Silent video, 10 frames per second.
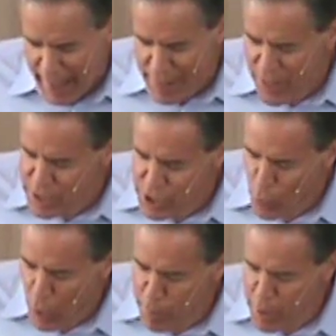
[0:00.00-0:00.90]
and there's
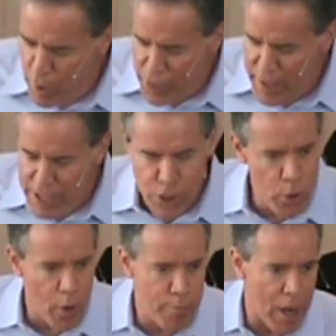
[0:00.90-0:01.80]
the woman with the
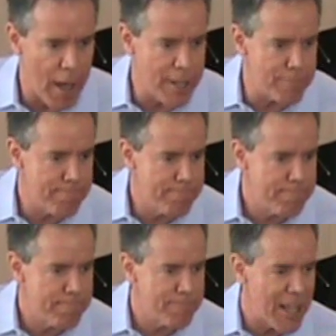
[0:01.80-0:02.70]
issue of blood.
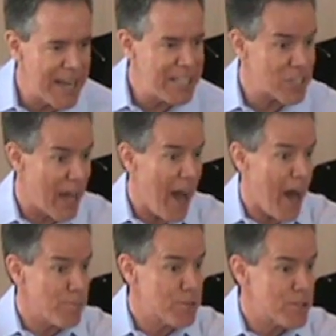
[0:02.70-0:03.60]
And he
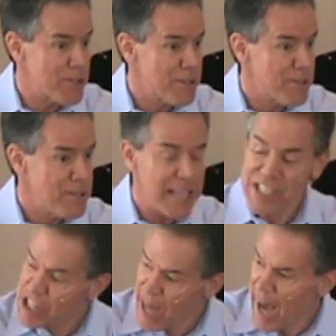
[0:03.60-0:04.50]
stops.
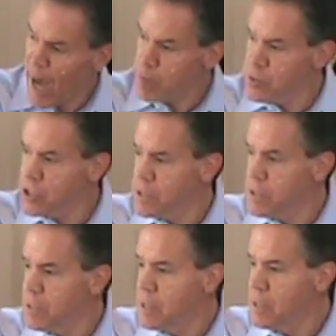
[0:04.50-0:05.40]
He stops.
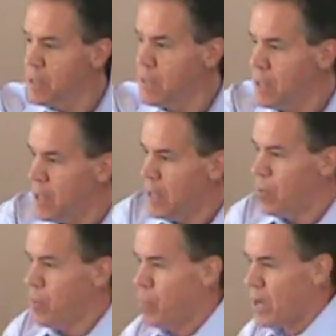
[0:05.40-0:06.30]

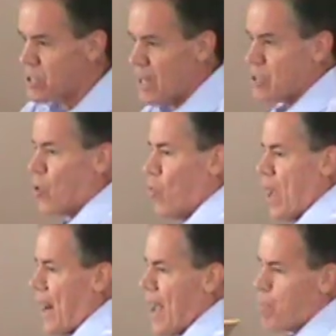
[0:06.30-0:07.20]
Because that's a
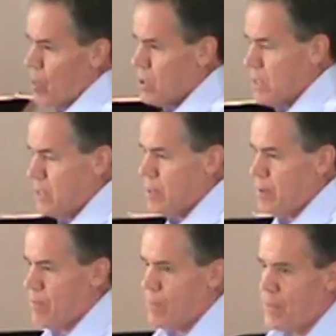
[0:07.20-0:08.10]
red apple.
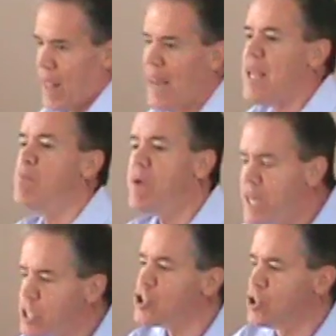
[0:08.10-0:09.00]
And he
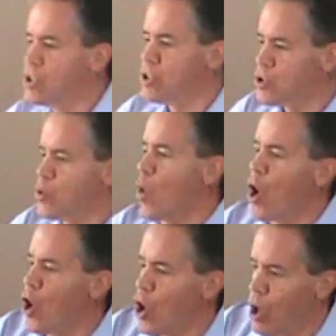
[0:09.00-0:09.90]
ministers to
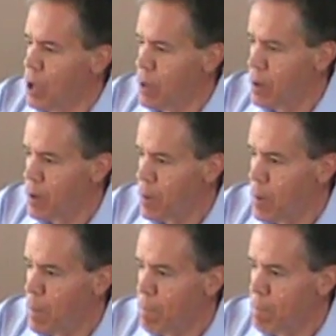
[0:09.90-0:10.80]
her.
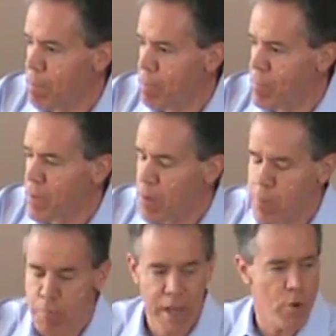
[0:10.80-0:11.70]

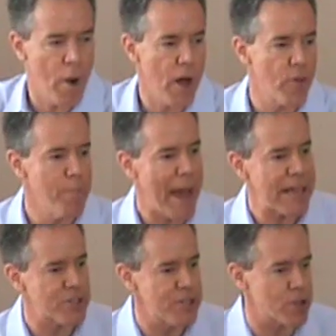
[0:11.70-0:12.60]
Meanwhile, the
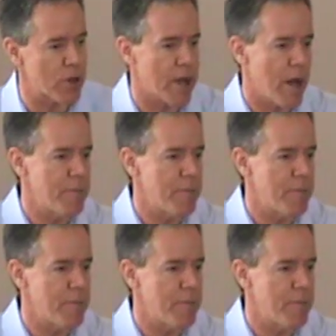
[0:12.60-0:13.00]
masses are